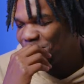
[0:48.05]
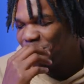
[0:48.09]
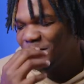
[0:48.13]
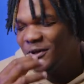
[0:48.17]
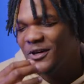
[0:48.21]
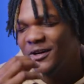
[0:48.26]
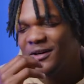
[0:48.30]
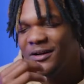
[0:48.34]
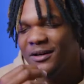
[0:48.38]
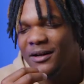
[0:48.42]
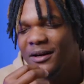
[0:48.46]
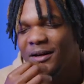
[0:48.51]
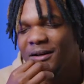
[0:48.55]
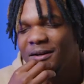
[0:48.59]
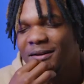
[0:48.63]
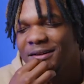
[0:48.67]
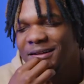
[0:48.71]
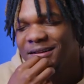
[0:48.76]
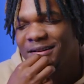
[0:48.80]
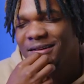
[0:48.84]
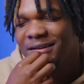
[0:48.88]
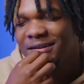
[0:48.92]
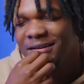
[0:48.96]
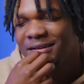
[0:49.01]
Burna,
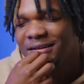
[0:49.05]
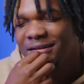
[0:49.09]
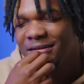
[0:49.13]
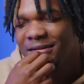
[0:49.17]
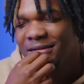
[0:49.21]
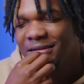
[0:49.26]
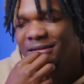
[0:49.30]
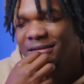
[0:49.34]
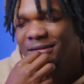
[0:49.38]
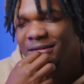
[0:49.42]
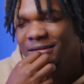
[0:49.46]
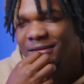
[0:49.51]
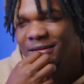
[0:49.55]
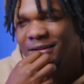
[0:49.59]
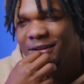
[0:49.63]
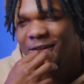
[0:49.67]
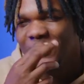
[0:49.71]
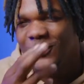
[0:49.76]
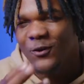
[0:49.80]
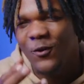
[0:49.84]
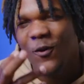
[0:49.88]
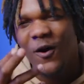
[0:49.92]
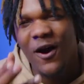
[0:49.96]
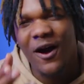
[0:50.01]

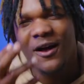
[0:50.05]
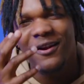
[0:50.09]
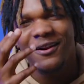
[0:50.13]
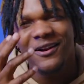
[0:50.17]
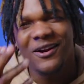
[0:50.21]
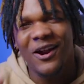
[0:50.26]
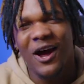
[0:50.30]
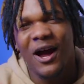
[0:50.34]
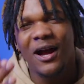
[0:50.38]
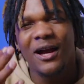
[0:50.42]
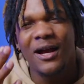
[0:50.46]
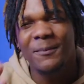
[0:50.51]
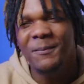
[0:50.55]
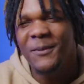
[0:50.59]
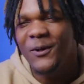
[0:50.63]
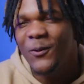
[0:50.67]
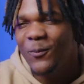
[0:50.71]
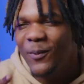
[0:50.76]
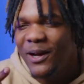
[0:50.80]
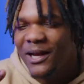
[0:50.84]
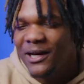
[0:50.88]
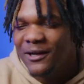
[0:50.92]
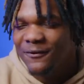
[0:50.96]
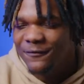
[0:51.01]
you know how long I've
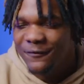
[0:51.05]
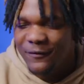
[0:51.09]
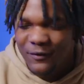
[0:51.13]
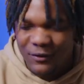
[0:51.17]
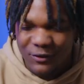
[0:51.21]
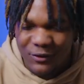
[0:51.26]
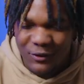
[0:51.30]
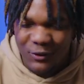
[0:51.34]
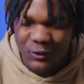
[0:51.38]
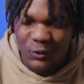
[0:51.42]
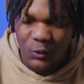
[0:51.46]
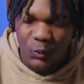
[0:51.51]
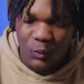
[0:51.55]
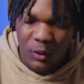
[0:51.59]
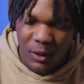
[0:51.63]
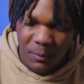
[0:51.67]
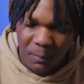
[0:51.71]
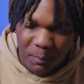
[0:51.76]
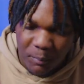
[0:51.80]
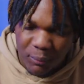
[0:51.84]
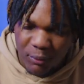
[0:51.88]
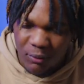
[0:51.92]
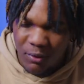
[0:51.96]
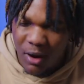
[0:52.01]
been waiting for you to do
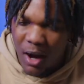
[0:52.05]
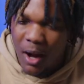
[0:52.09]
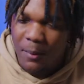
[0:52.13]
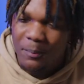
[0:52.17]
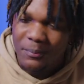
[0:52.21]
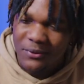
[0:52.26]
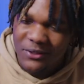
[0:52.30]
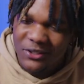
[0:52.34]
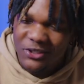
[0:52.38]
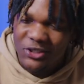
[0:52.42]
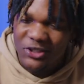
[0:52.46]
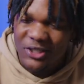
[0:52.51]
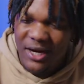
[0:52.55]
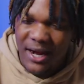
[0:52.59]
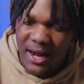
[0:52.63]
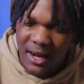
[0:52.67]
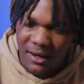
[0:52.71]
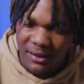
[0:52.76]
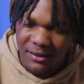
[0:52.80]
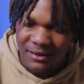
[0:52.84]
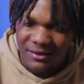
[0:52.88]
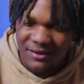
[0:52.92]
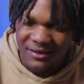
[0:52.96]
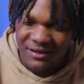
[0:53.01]
a proper
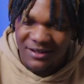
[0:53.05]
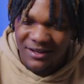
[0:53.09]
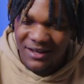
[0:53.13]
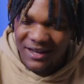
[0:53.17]
track?